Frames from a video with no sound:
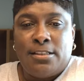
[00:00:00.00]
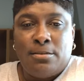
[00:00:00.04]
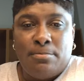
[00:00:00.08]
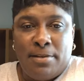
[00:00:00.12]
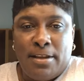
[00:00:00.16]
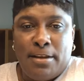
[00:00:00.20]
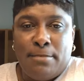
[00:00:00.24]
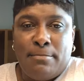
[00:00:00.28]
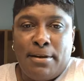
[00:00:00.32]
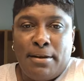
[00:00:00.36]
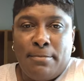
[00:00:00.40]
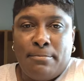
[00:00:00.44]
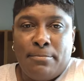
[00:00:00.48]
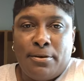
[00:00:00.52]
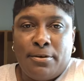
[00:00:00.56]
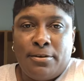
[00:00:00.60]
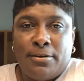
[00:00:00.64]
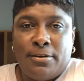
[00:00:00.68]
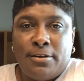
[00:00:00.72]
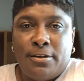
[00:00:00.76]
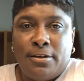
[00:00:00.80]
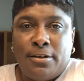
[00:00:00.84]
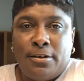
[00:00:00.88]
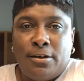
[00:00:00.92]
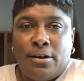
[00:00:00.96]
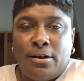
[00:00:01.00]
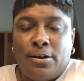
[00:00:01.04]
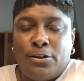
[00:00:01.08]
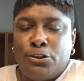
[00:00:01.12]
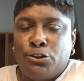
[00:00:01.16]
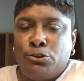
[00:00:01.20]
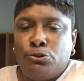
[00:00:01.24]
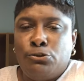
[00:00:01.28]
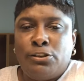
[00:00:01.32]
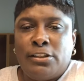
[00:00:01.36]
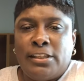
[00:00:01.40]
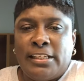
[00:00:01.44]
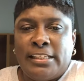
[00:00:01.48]
to be a member.
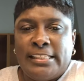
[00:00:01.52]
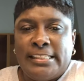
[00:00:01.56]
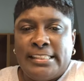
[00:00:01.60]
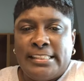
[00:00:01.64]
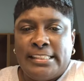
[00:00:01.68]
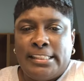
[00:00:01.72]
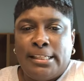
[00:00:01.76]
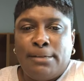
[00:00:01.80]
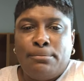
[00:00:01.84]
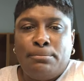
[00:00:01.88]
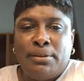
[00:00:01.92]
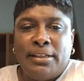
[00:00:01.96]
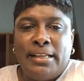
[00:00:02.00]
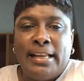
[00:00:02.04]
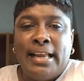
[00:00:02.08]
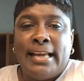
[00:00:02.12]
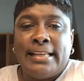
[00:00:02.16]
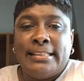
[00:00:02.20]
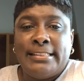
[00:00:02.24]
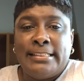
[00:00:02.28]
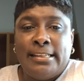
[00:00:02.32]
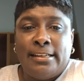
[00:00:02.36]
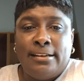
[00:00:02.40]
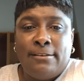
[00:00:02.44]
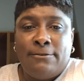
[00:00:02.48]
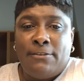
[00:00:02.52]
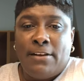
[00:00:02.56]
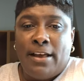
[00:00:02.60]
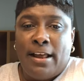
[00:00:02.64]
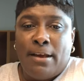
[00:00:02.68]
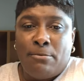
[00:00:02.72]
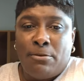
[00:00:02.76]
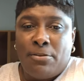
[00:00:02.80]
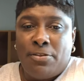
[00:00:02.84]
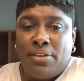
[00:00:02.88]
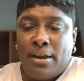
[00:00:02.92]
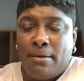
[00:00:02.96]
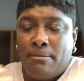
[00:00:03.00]
You can simply identify
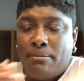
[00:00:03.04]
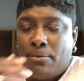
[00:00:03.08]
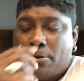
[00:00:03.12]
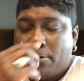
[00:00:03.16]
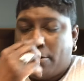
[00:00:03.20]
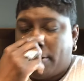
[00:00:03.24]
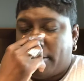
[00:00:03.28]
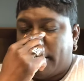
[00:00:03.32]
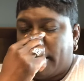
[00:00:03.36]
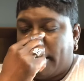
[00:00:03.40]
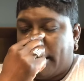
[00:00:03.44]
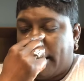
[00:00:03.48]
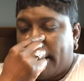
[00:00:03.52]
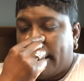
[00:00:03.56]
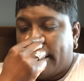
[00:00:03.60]
with that party.